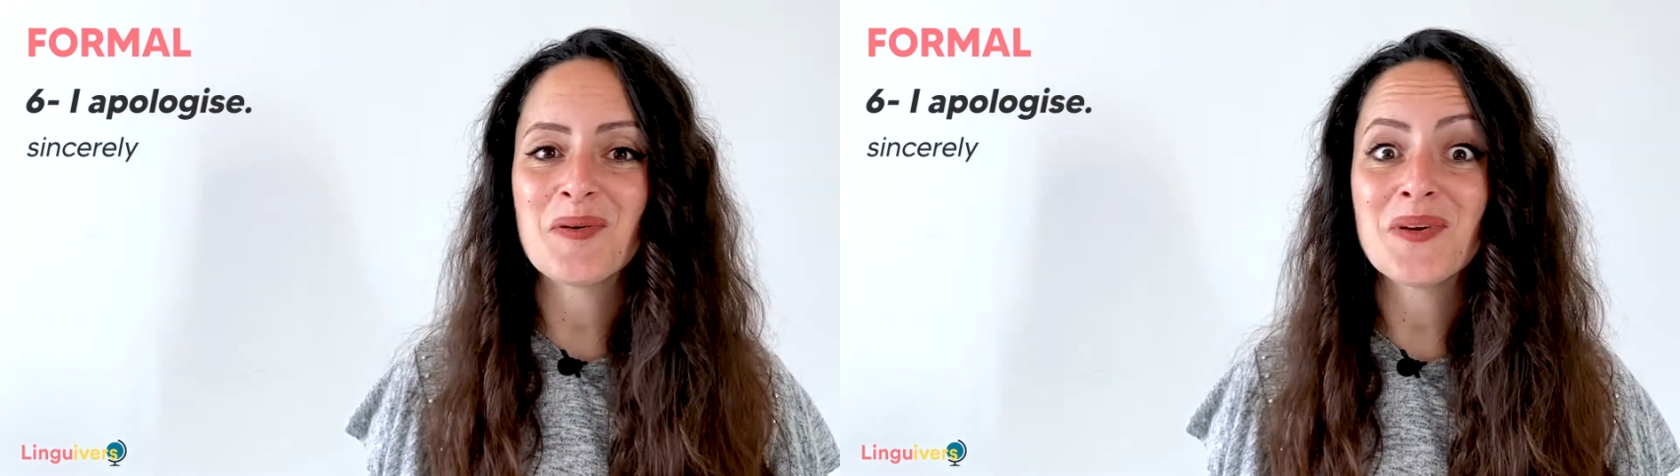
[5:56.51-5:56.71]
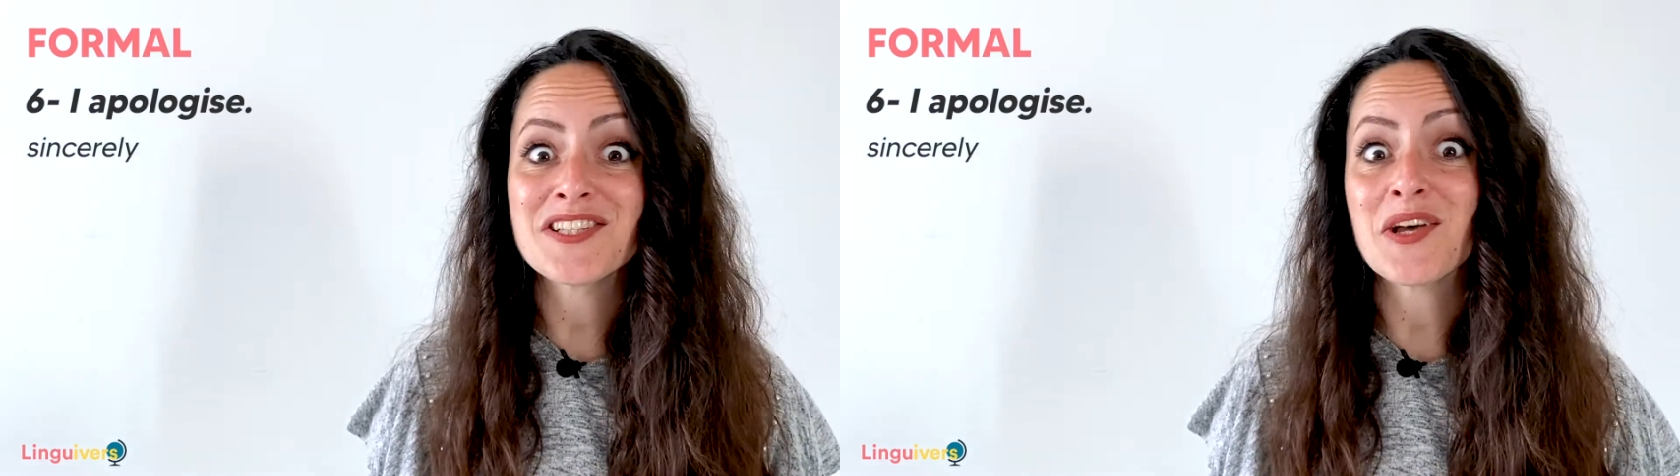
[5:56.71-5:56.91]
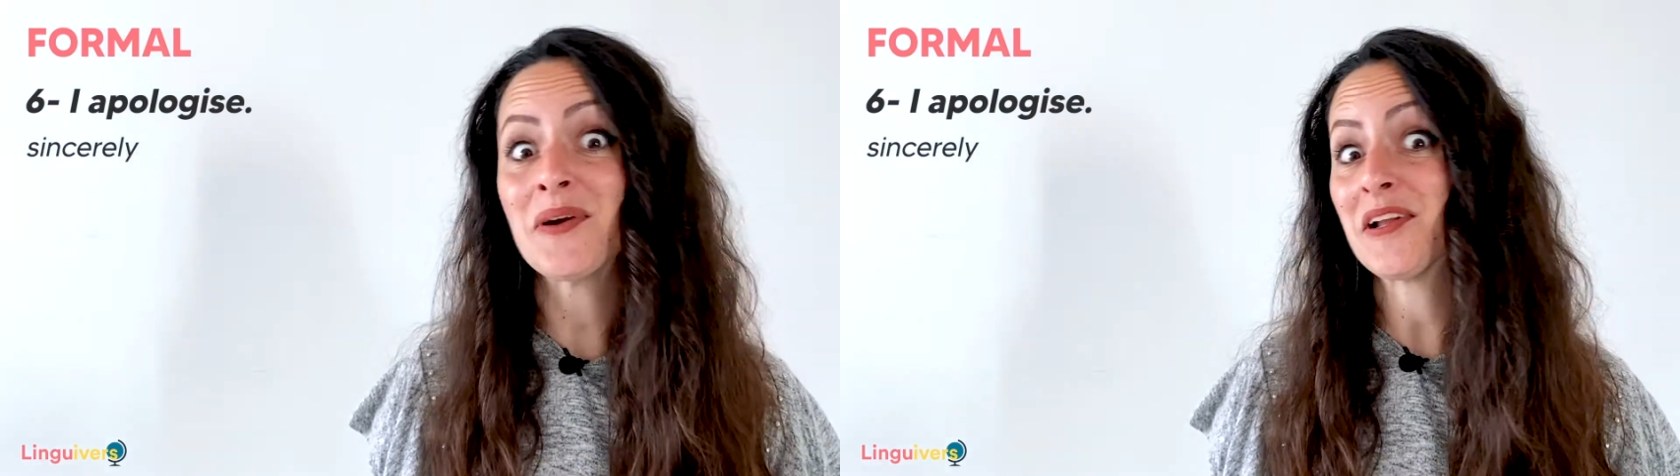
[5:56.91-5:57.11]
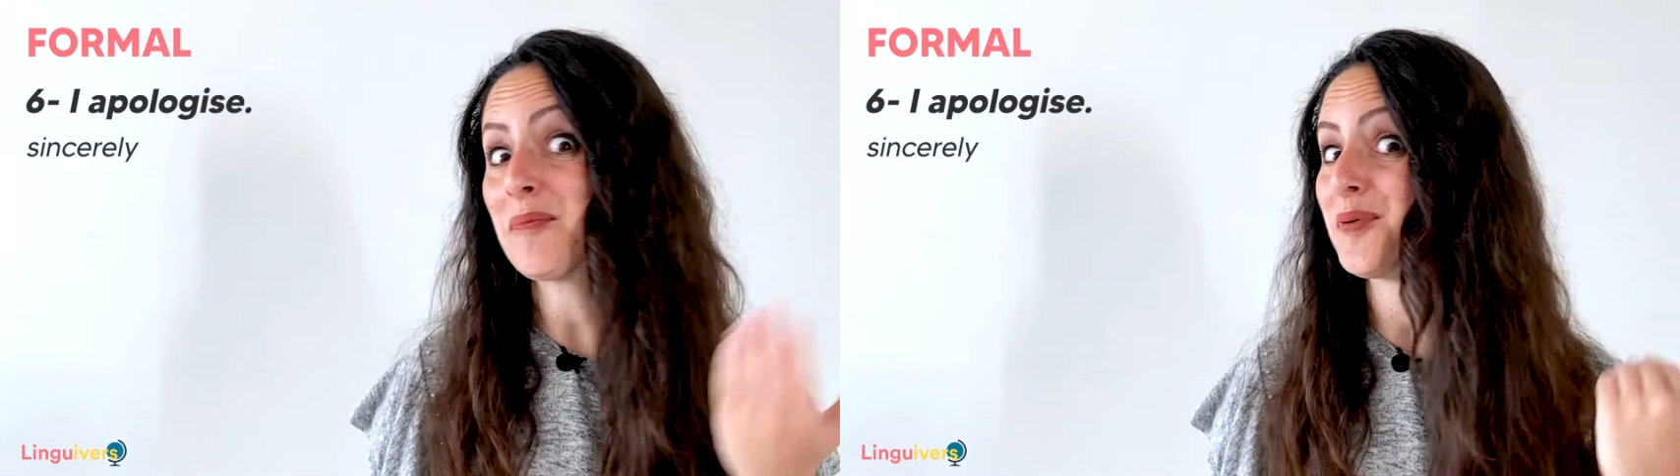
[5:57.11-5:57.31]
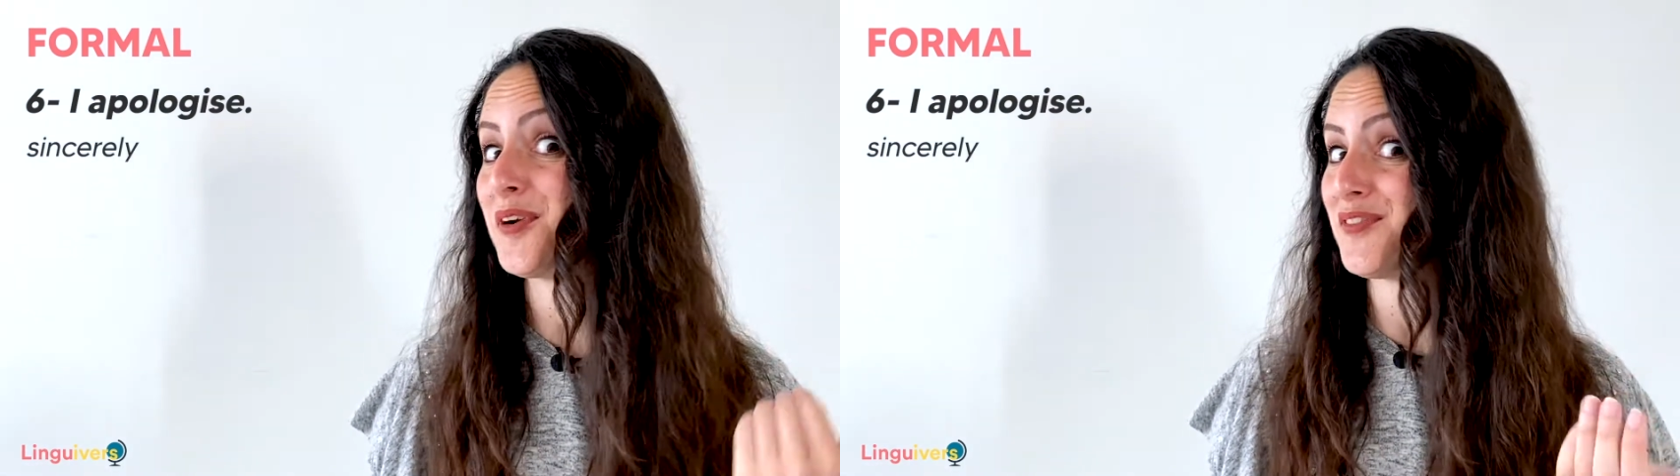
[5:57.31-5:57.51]
we saw in our
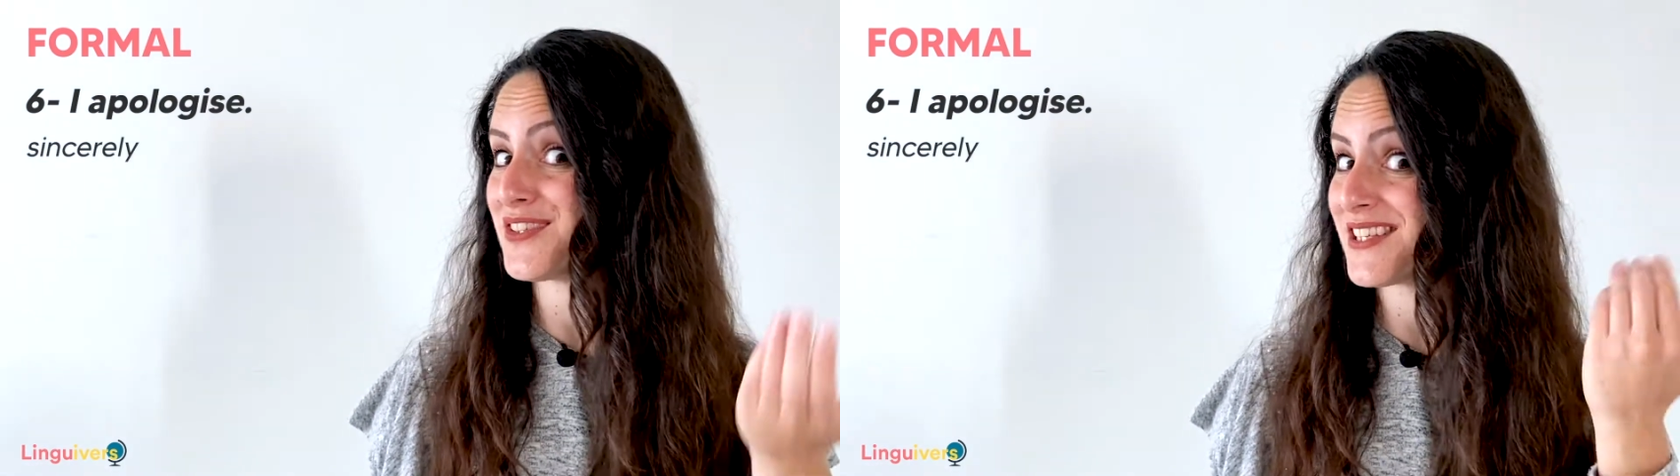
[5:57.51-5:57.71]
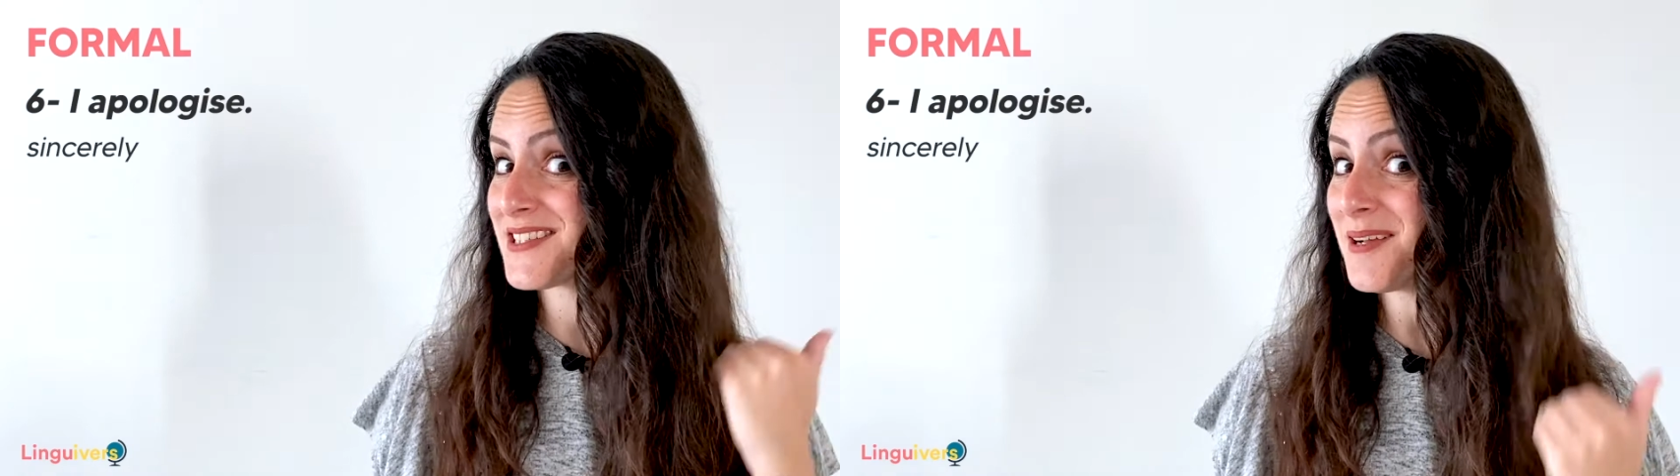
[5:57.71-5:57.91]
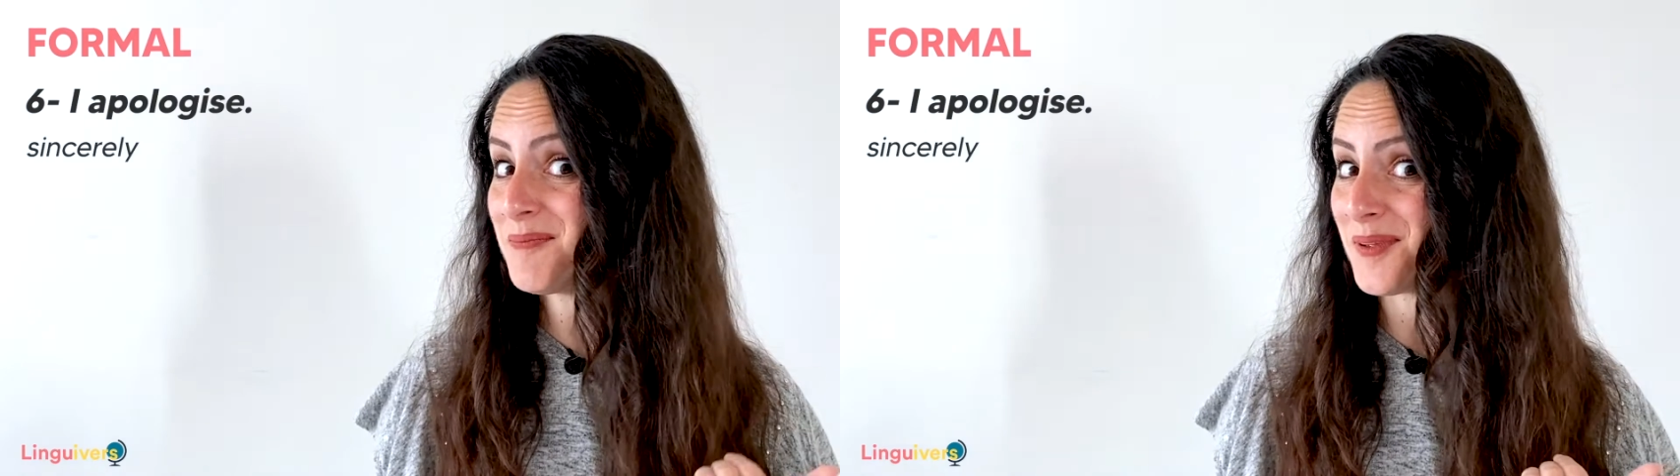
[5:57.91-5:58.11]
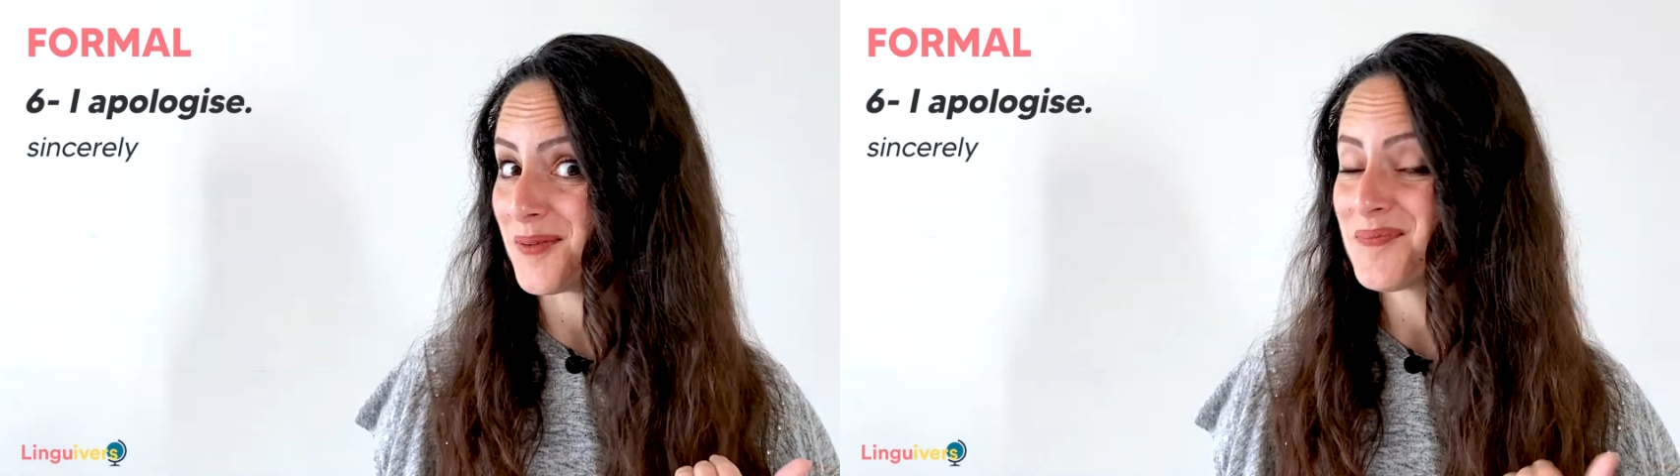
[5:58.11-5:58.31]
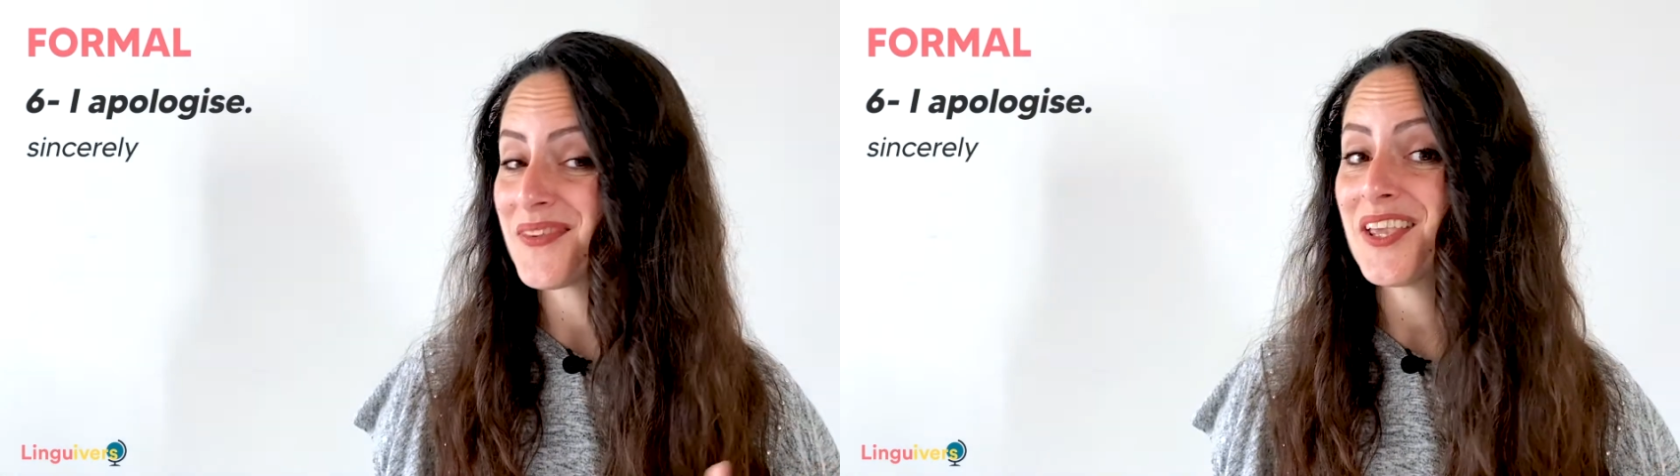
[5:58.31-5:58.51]
previous example.